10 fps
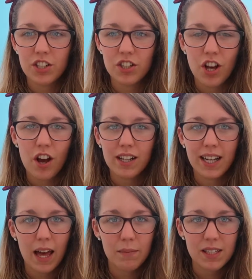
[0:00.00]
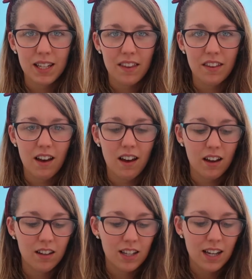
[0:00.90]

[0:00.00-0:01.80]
It's just her and Kem together